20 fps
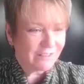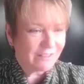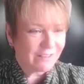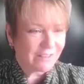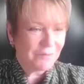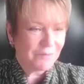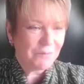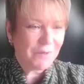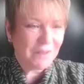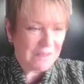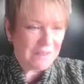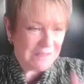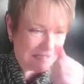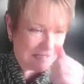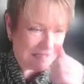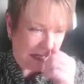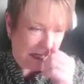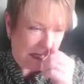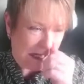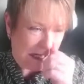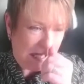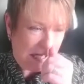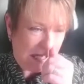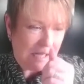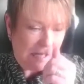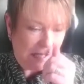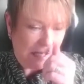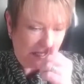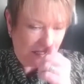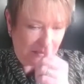our community.
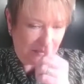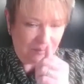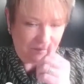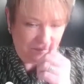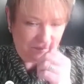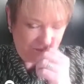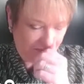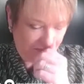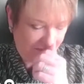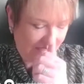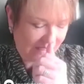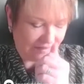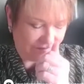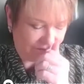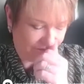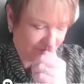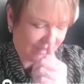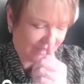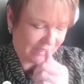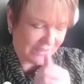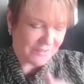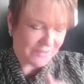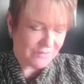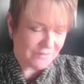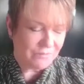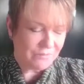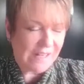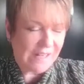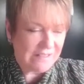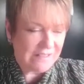
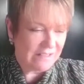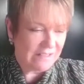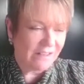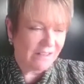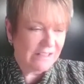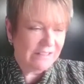Because that's